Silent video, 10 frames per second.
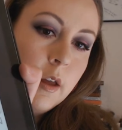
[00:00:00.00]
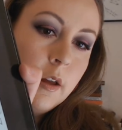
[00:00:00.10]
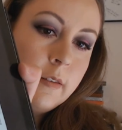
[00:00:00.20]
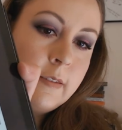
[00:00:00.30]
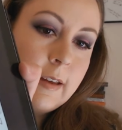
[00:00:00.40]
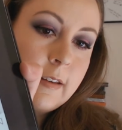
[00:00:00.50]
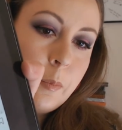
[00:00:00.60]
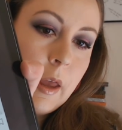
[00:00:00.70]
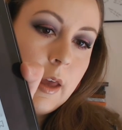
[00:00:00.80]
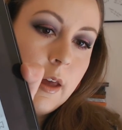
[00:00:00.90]

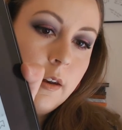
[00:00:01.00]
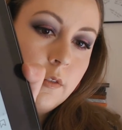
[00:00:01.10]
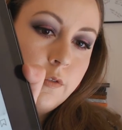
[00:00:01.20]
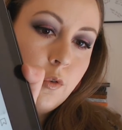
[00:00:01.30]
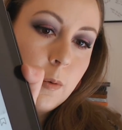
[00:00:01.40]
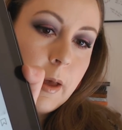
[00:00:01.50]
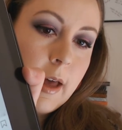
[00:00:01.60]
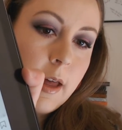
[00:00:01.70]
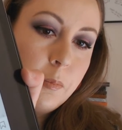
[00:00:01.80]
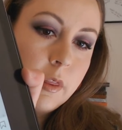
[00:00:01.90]
6-pan
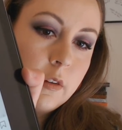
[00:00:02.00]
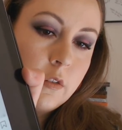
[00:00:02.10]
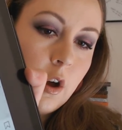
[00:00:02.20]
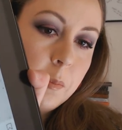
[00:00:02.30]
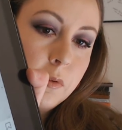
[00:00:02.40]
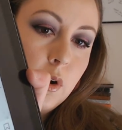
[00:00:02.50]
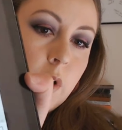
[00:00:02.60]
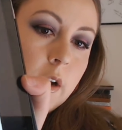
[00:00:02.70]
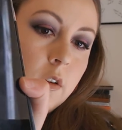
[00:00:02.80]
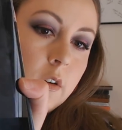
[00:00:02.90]
format, but the top row
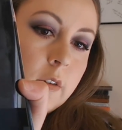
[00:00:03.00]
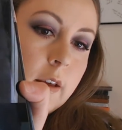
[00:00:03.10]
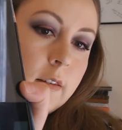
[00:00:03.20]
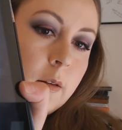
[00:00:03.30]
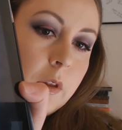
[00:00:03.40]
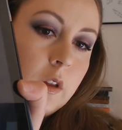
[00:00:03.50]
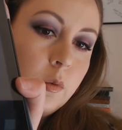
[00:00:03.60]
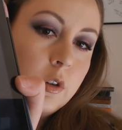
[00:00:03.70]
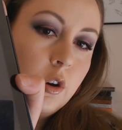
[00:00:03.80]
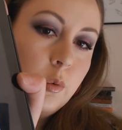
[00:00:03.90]
kind of looks like something that
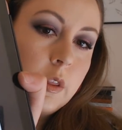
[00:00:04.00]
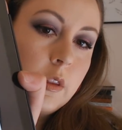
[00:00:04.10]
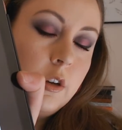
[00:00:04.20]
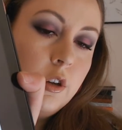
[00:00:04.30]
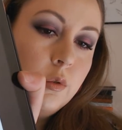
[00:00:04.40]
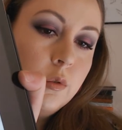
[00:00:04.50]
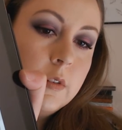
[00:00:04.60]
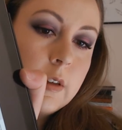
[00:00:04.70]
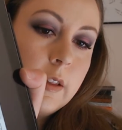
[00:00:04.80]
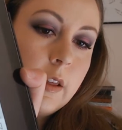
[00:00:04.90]
would go with the
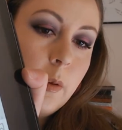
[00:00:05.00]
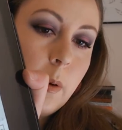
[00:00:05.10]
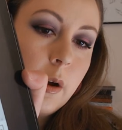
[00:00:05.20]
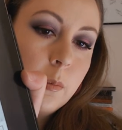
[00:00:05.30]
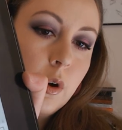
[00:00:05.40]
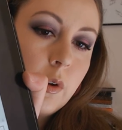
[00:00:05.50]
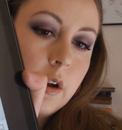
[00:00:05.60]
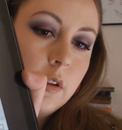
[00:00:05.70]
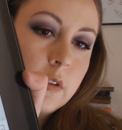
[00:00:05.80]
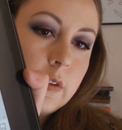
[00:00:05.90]
nudes, and then the bottom row kind
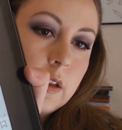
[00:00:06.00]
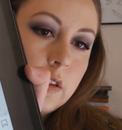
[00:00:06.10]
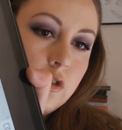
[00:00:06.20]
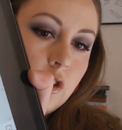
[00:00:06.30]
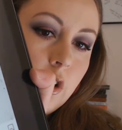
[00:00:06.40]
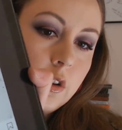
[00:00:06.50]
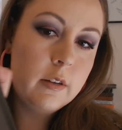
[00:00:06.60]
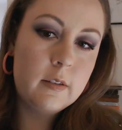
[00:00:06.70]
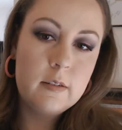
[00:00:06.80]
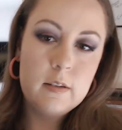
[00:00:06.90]
of looks like the
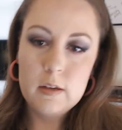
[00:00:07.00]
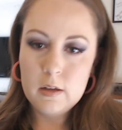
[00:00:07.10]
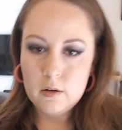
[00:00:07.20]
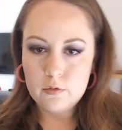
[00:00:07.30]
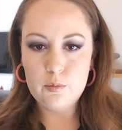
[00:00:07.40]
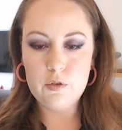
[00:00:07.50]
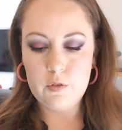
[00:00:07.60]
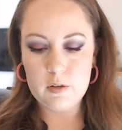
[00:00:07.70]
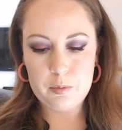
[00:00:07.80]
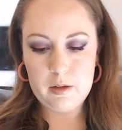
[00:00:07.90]
chocolates from
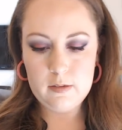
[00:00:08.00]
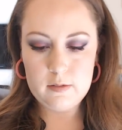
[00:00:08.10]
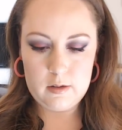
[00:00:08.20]
Juvia's Place.